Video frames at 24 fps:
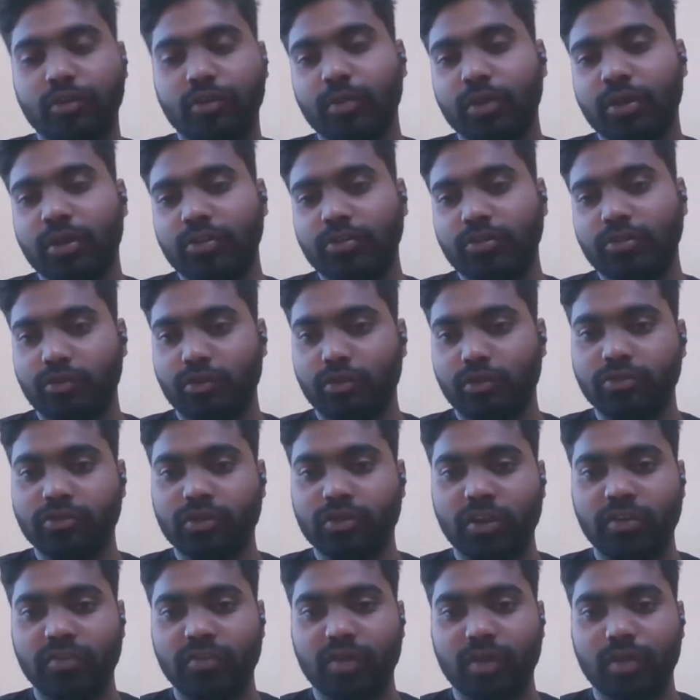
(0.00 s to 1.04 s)
because you are
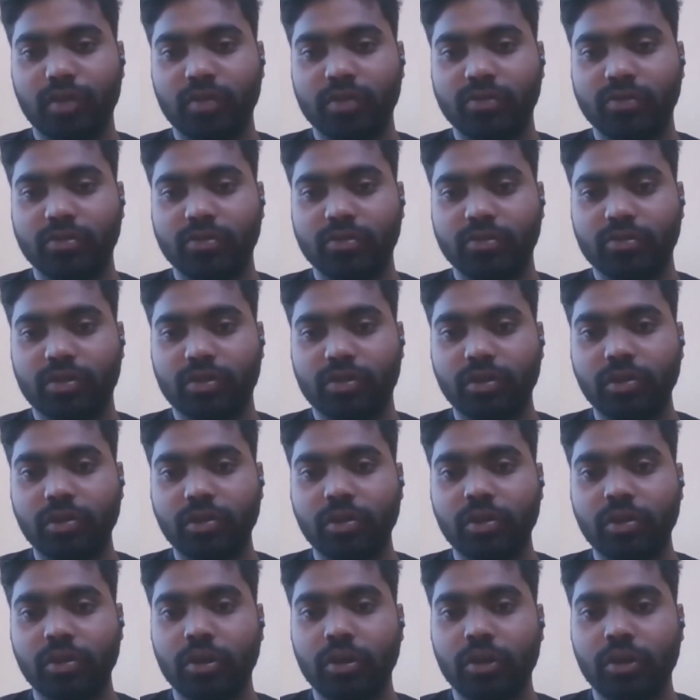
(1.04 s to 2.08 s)
studying from a Syscon.
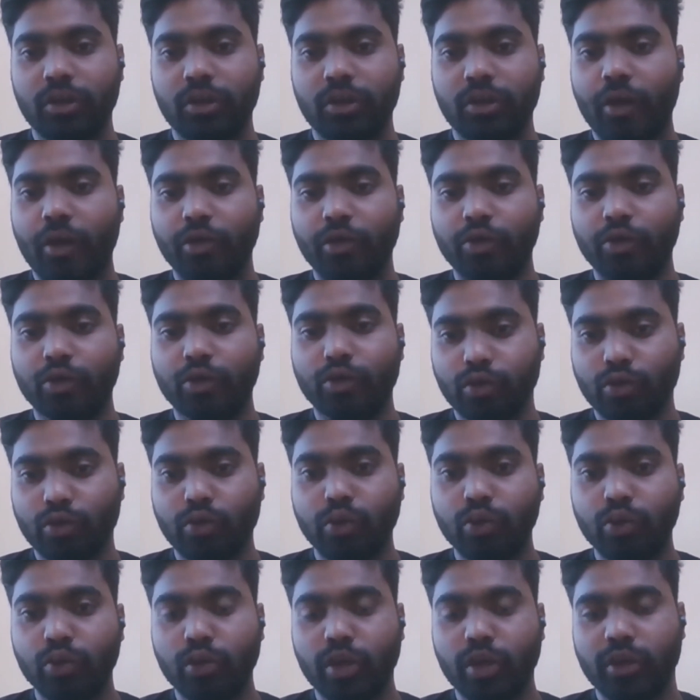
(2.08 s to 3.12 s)
You have to
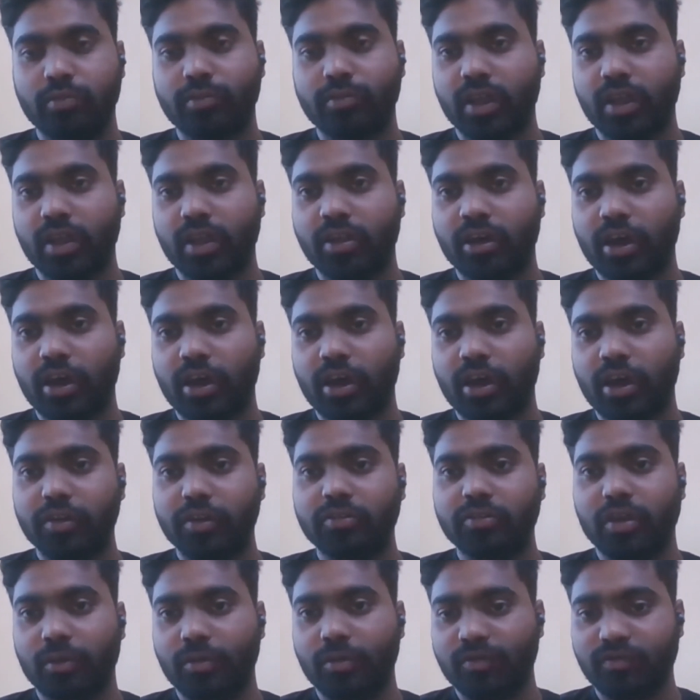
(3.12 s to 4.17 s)
do like there are companies
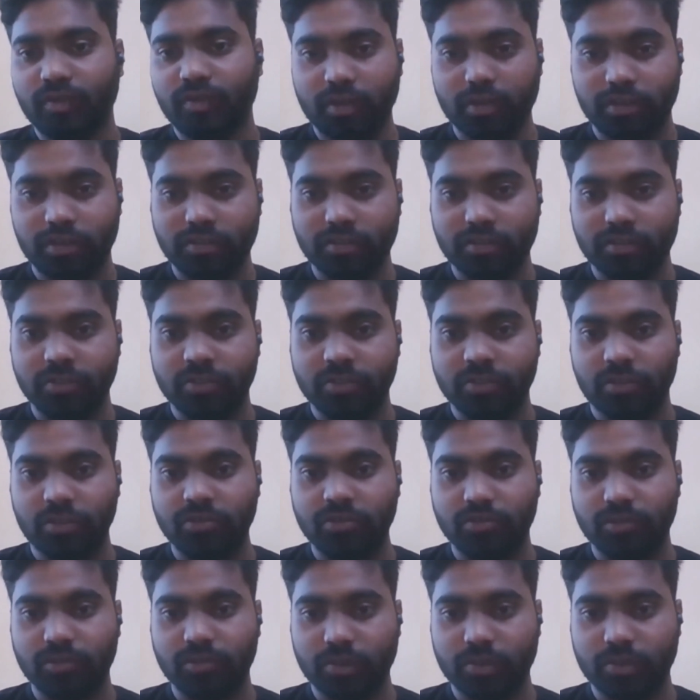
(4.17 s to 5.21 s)
coming for the Syscon
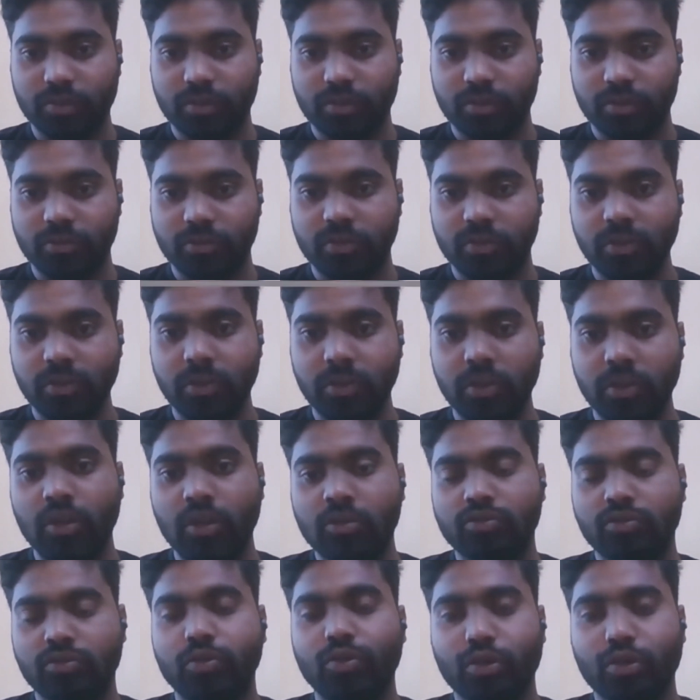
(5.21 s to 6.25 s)
specialization,
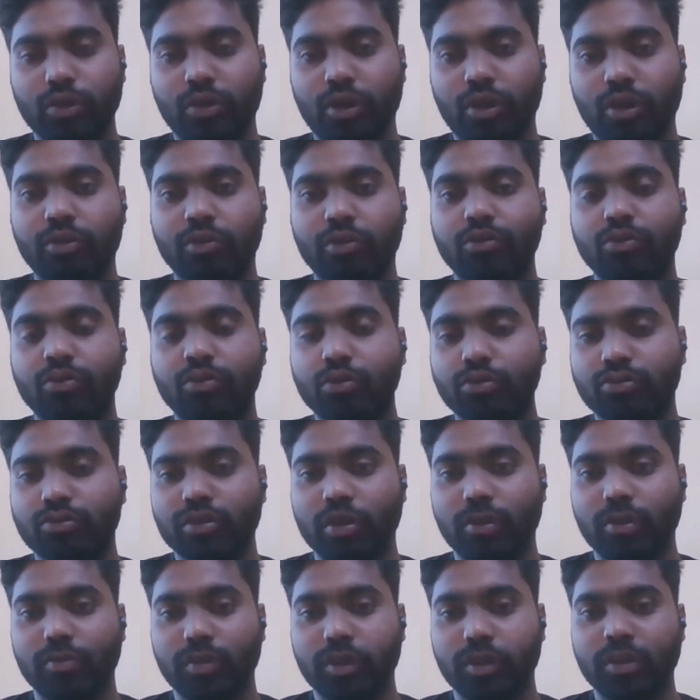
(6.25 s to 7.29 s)
so you have to do
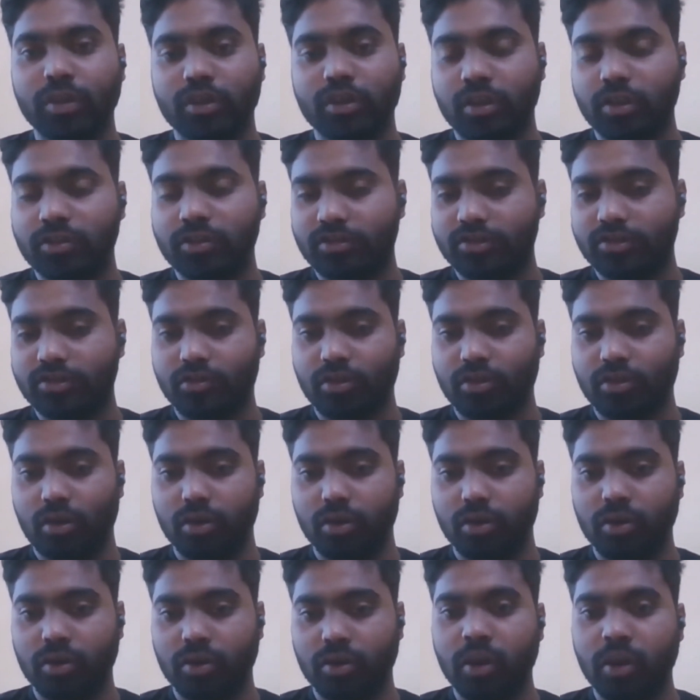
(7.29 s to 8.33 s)
something in the
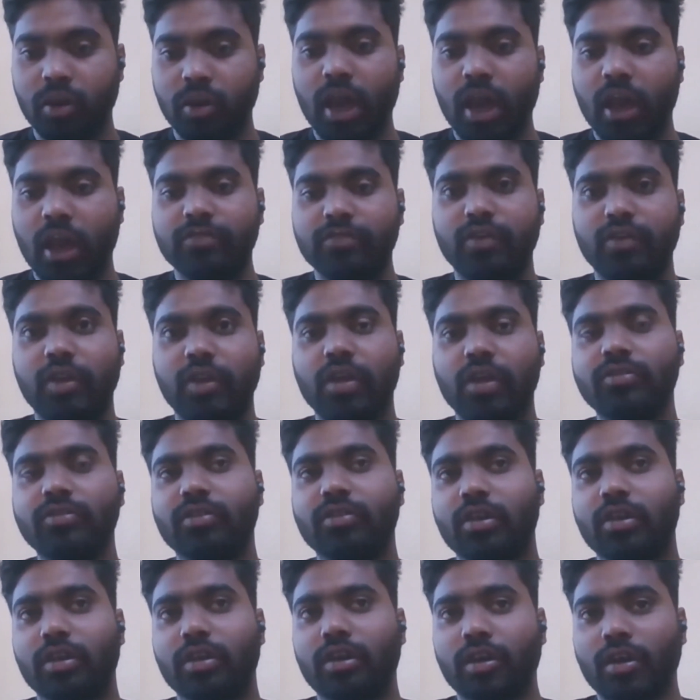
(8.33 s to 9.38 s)
Syscon. As well
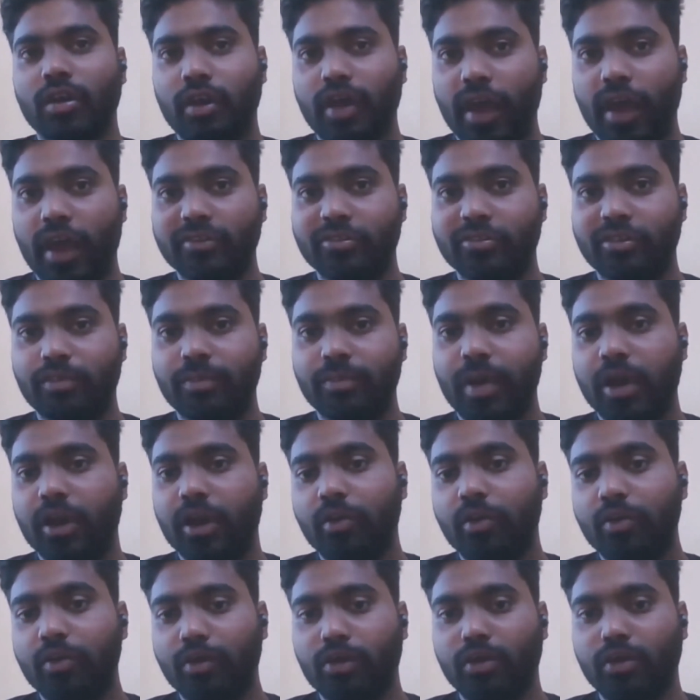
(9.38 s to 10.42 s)
as a
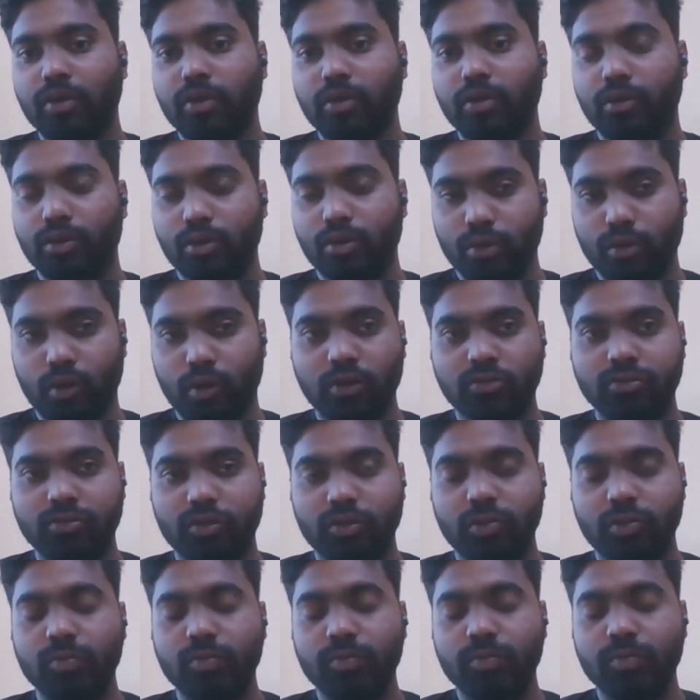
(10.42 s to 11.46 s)
backup, you also